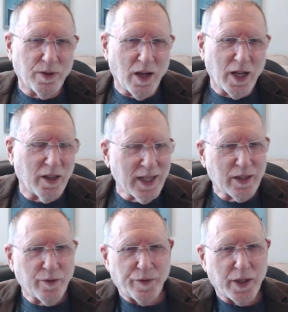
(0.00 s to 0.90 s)
like the
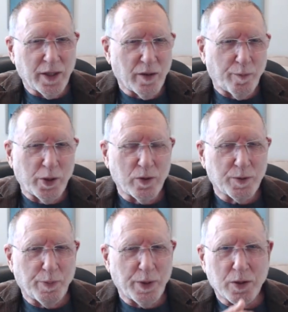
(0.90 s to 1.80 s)
feeling of Bill's
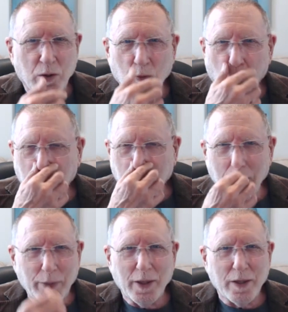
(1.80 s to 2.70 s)
piece Walking Up,
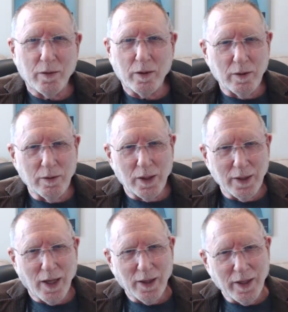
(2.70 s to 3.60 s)
and I thought, oh, I
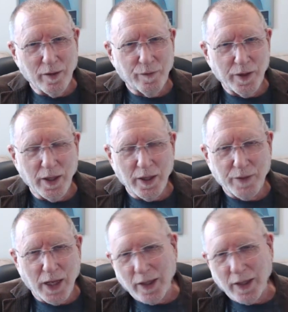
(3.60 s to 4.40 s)
like the feeling of that.